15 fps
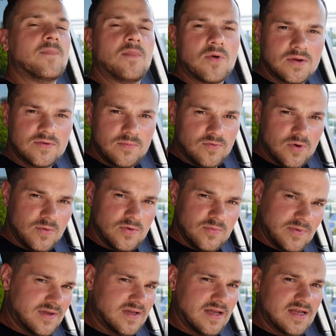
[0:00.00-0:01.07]
You have a problem
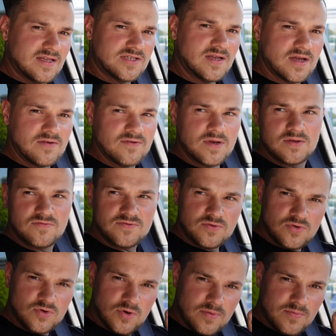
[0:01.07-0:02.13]
with the EGR valve, you
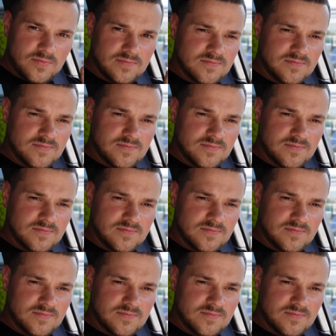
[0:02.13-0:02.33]
call.